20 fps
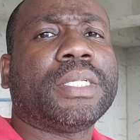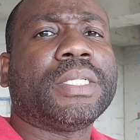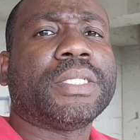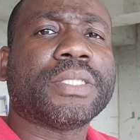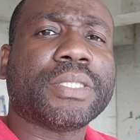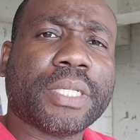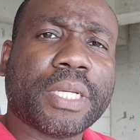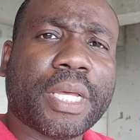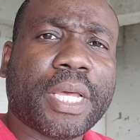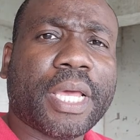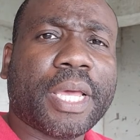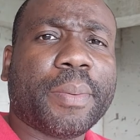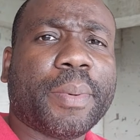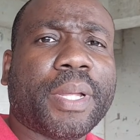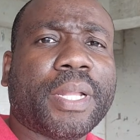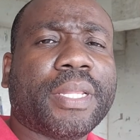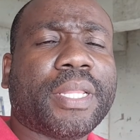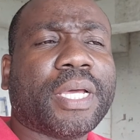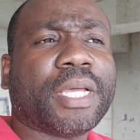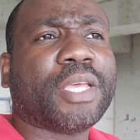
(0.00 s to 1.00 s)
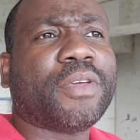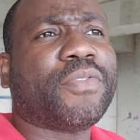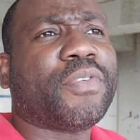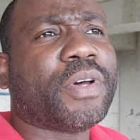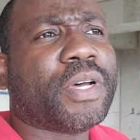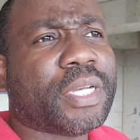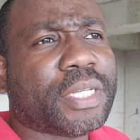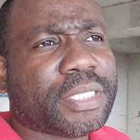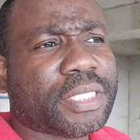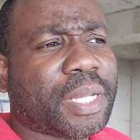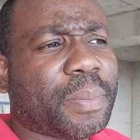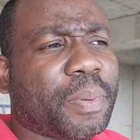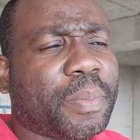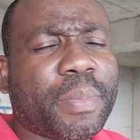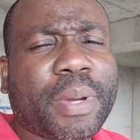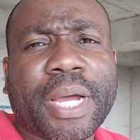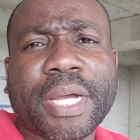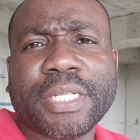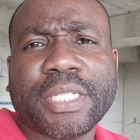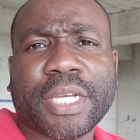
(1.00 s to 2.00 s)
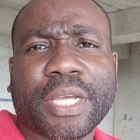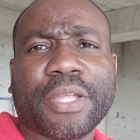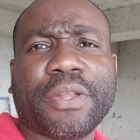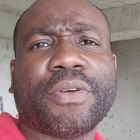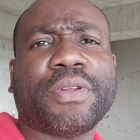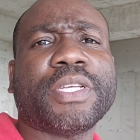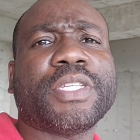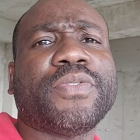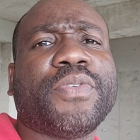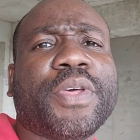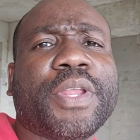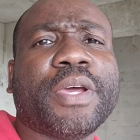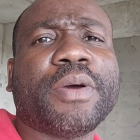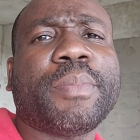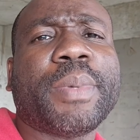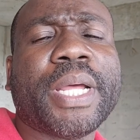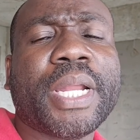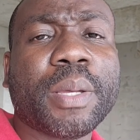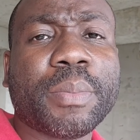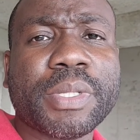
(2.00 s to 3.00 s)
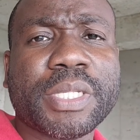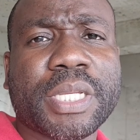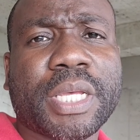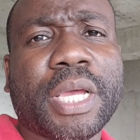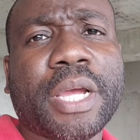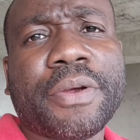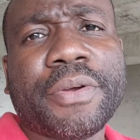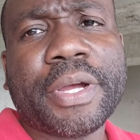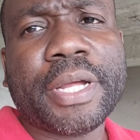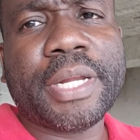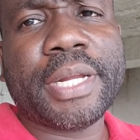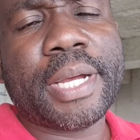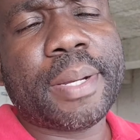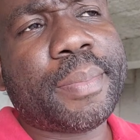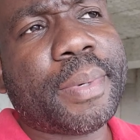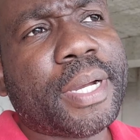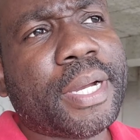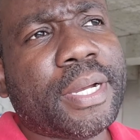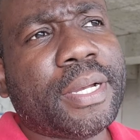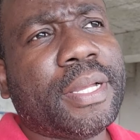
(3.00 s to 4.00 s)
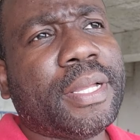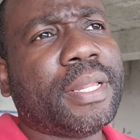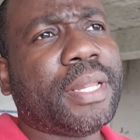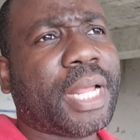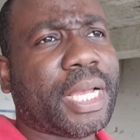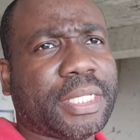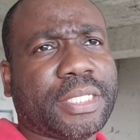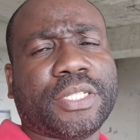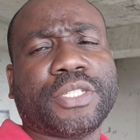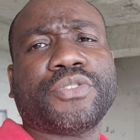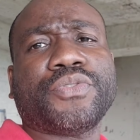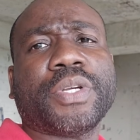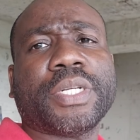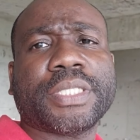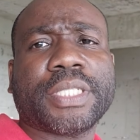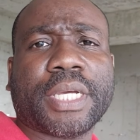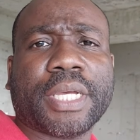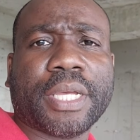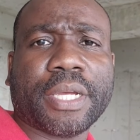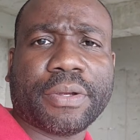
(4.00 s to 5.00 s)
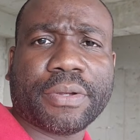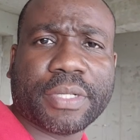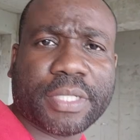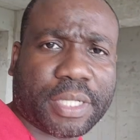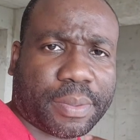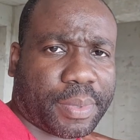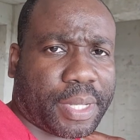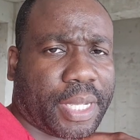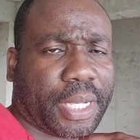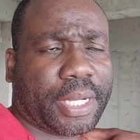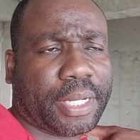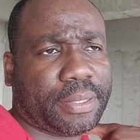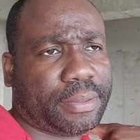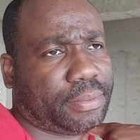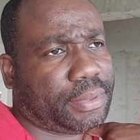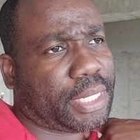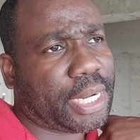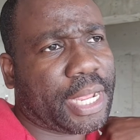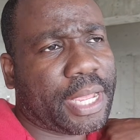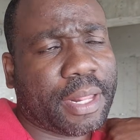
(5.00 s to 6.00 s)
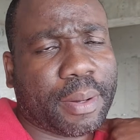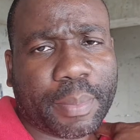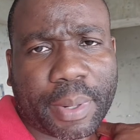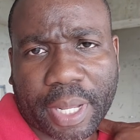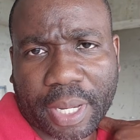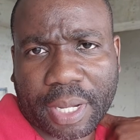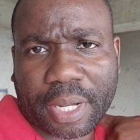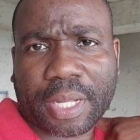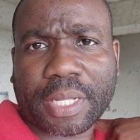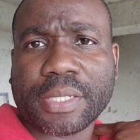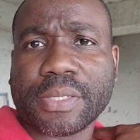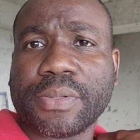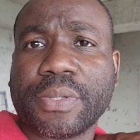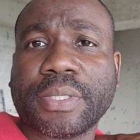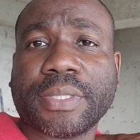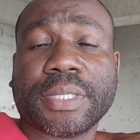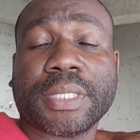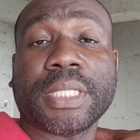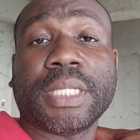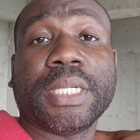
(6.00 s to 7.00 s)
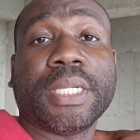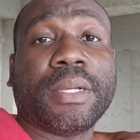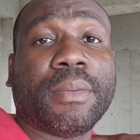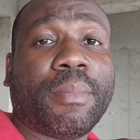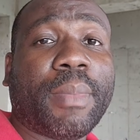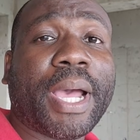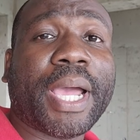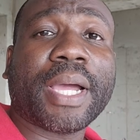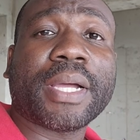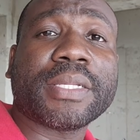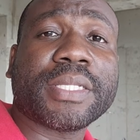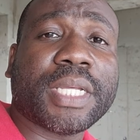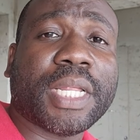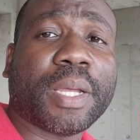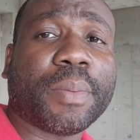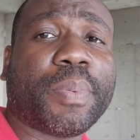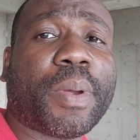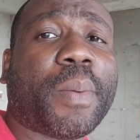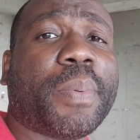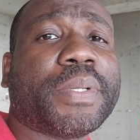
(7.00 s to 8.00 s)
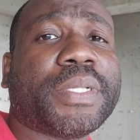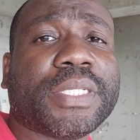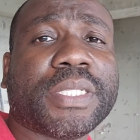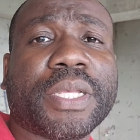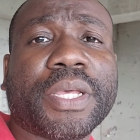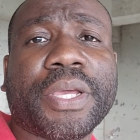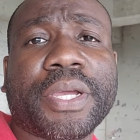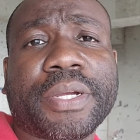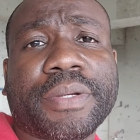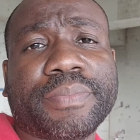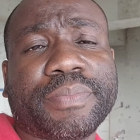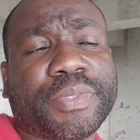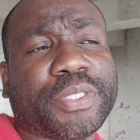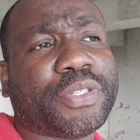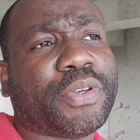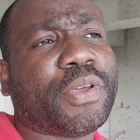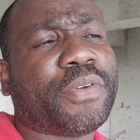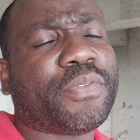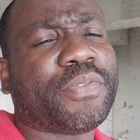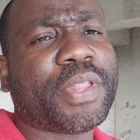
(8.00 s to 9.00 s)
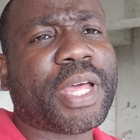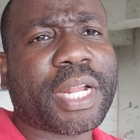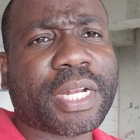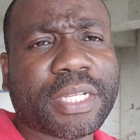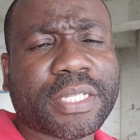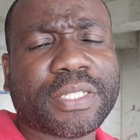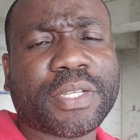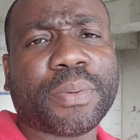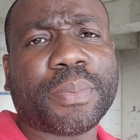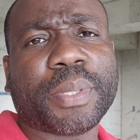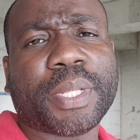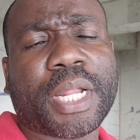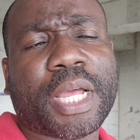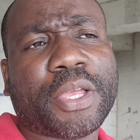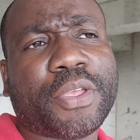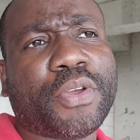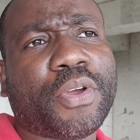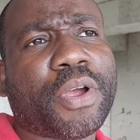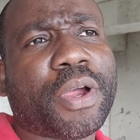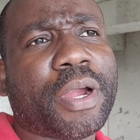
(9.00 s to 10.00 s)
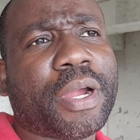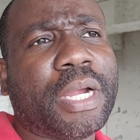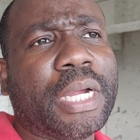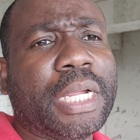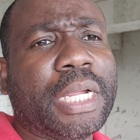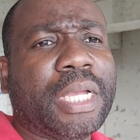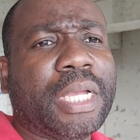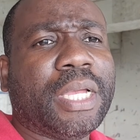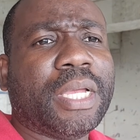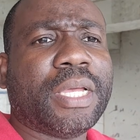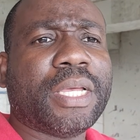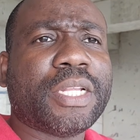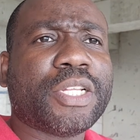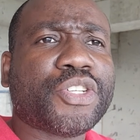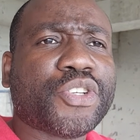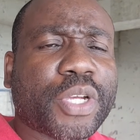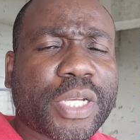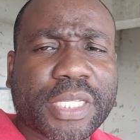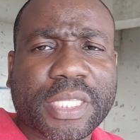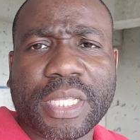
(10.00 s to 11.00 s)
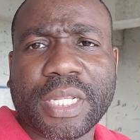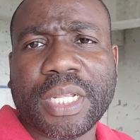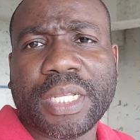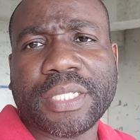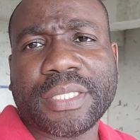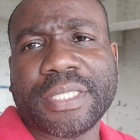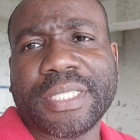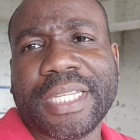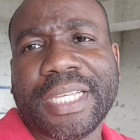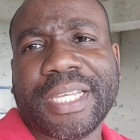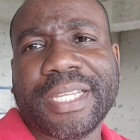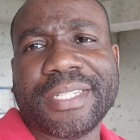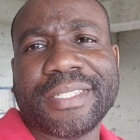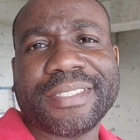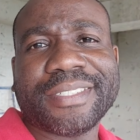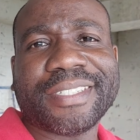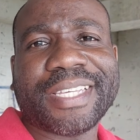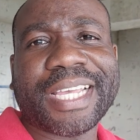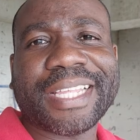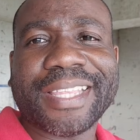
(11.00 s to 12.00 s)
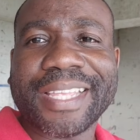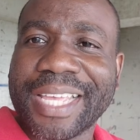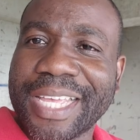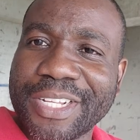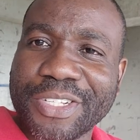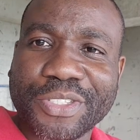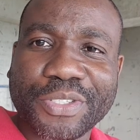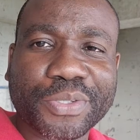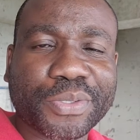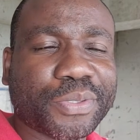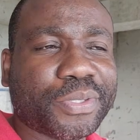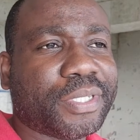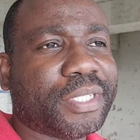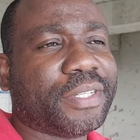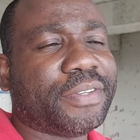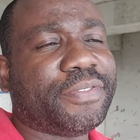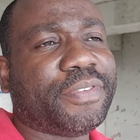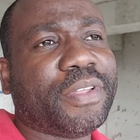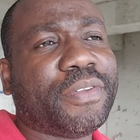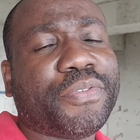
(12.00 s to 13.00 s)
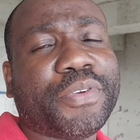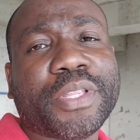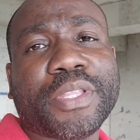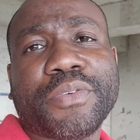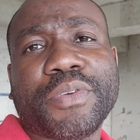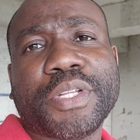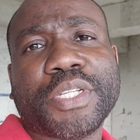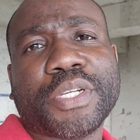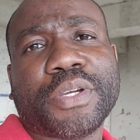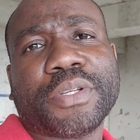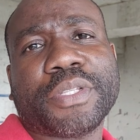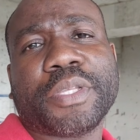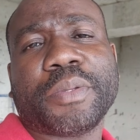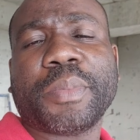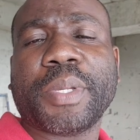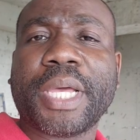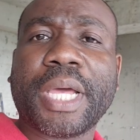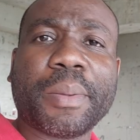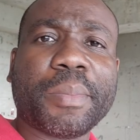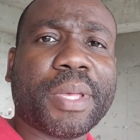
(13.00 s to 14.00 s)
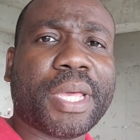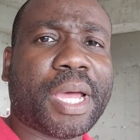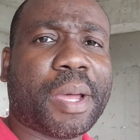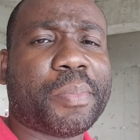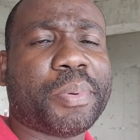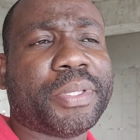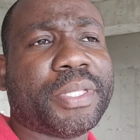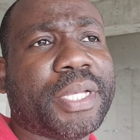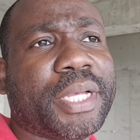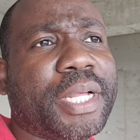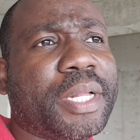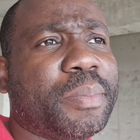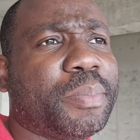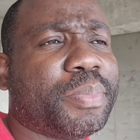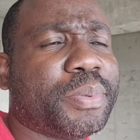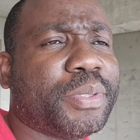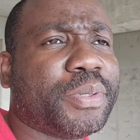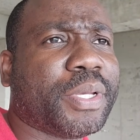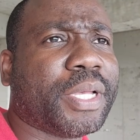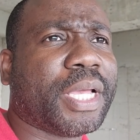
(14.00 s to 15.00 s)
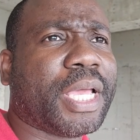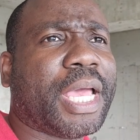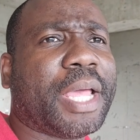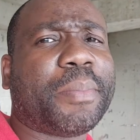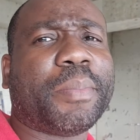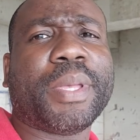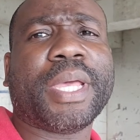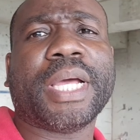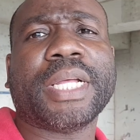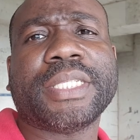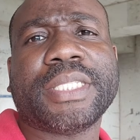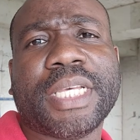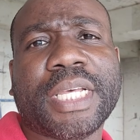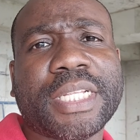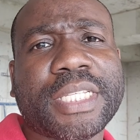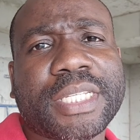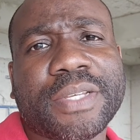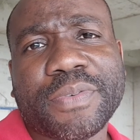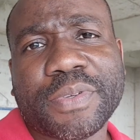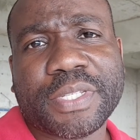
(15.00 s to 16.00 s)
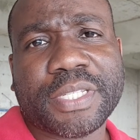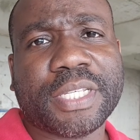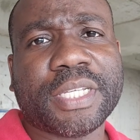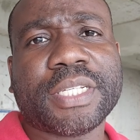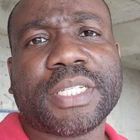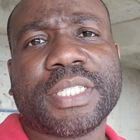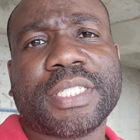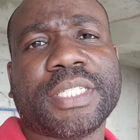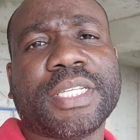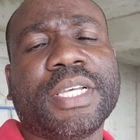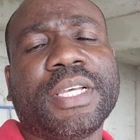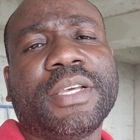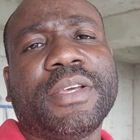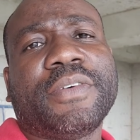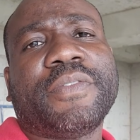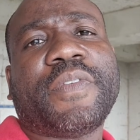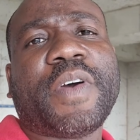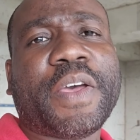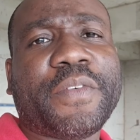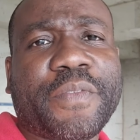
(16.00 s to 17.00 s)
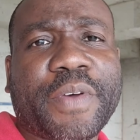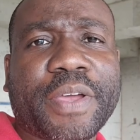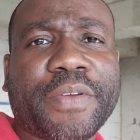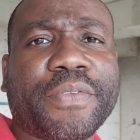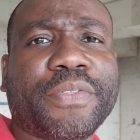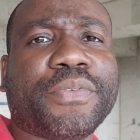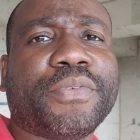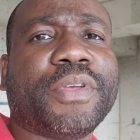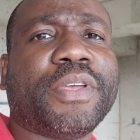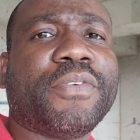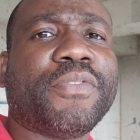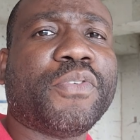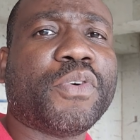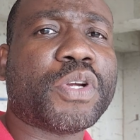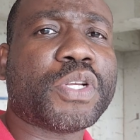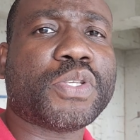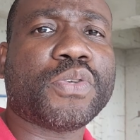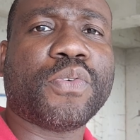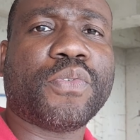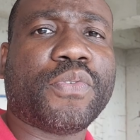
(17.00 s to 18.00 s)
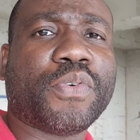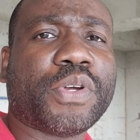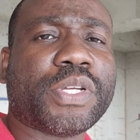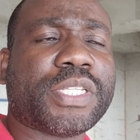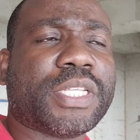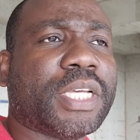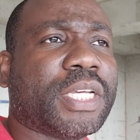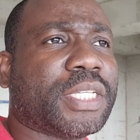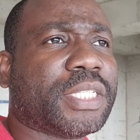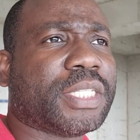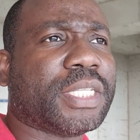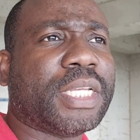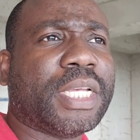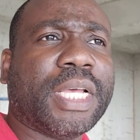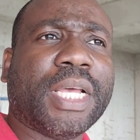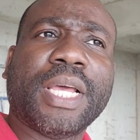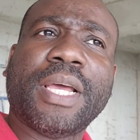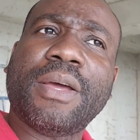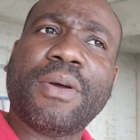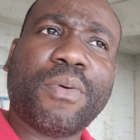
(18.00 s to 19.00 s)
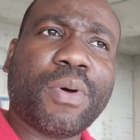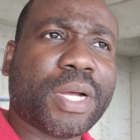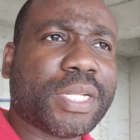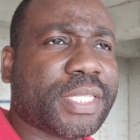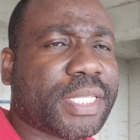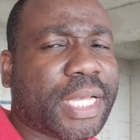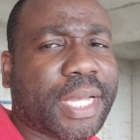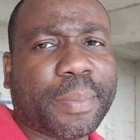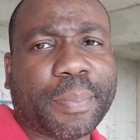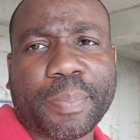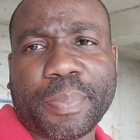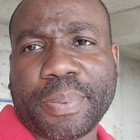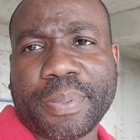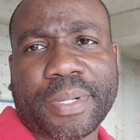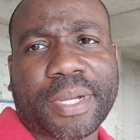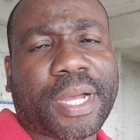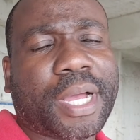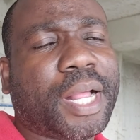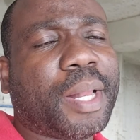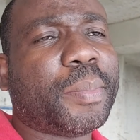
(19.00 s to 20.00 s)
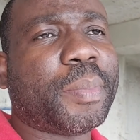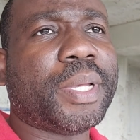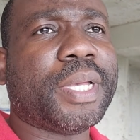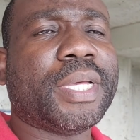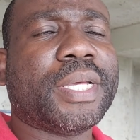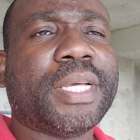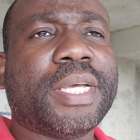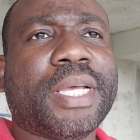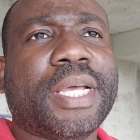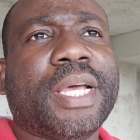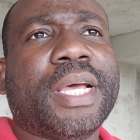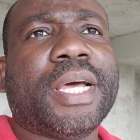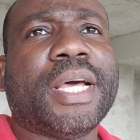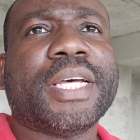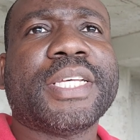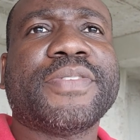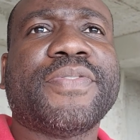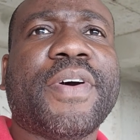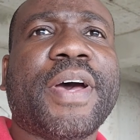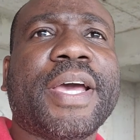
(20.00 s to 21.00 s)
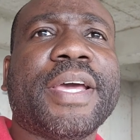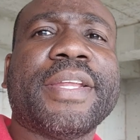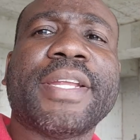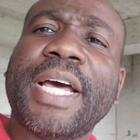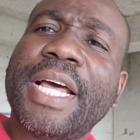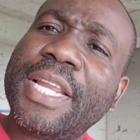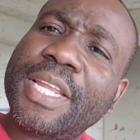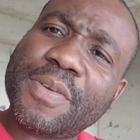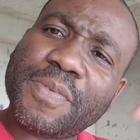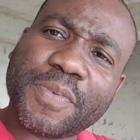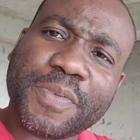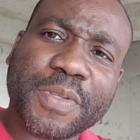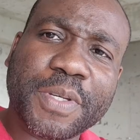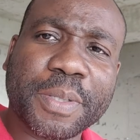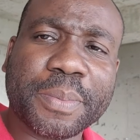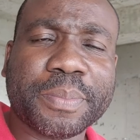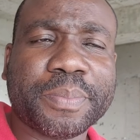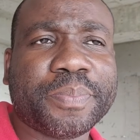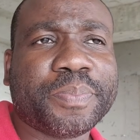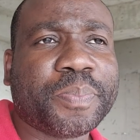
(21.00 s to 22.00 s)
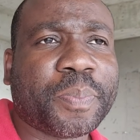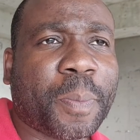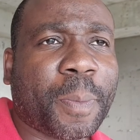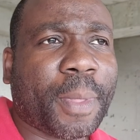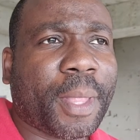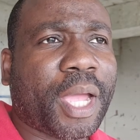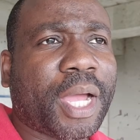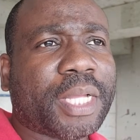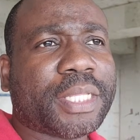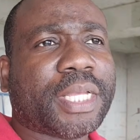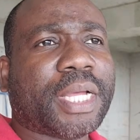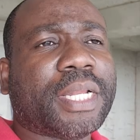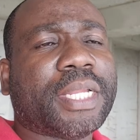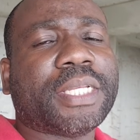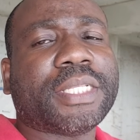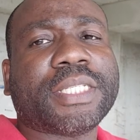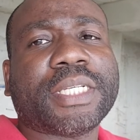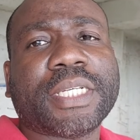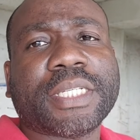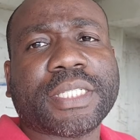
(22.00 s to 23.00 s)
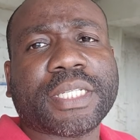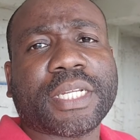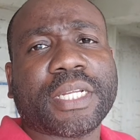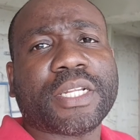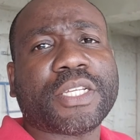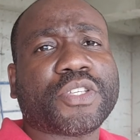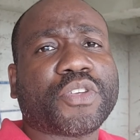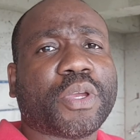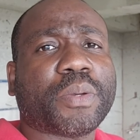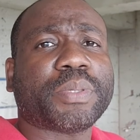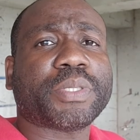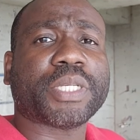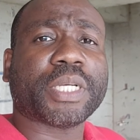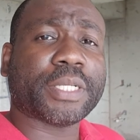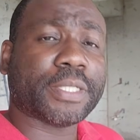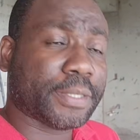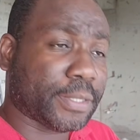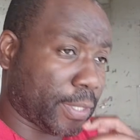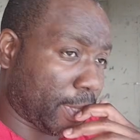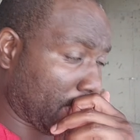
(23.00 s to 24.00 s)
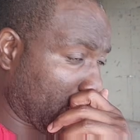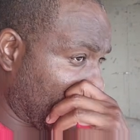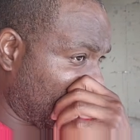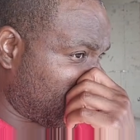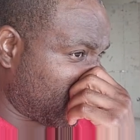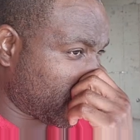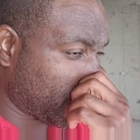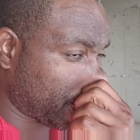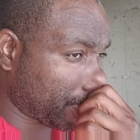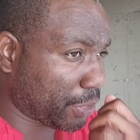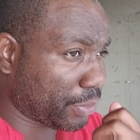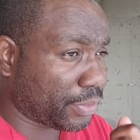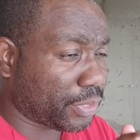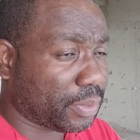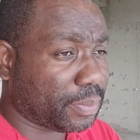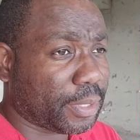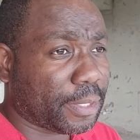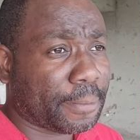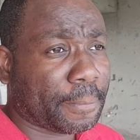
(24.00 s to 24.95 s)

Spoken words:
So hey man, thank you for stopping by, checking out this video. My name is Ariel. I'm a licensed realtor here in Jamaica, and I help my clients with buying and selling properties here. So if that is something that you are interested in getting into, feel free to reach out to me. I'll be happy to help. You can get me at 876-553-4246. WhatsApp, call me, that's fine. I'll leave some contact details in the description so you can always reach out to me.